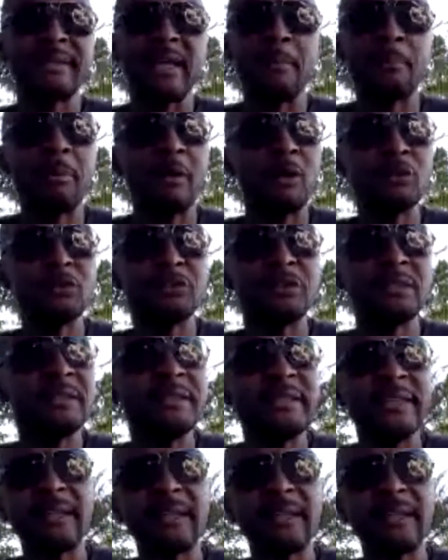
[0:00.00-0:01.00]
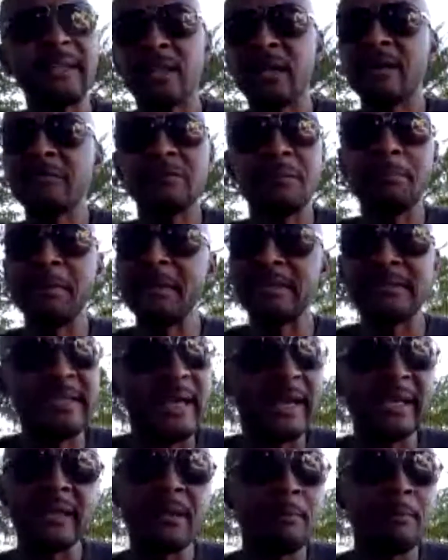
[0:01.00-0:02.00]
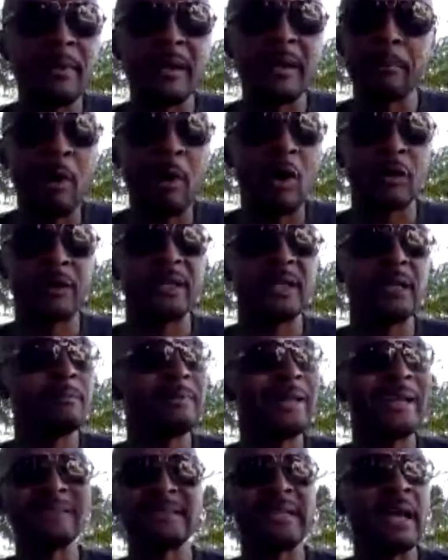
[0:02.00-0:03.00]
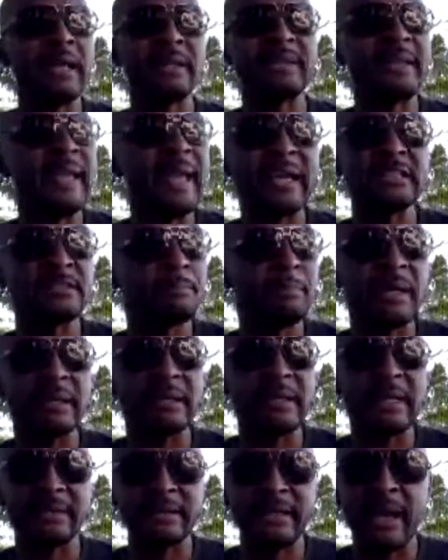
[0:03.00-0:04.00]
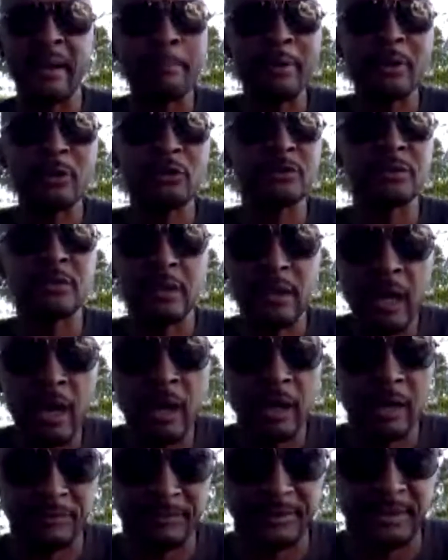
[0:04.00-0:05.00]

that person didn't love the big teddy bear part of him. That's not the aspect that person loved.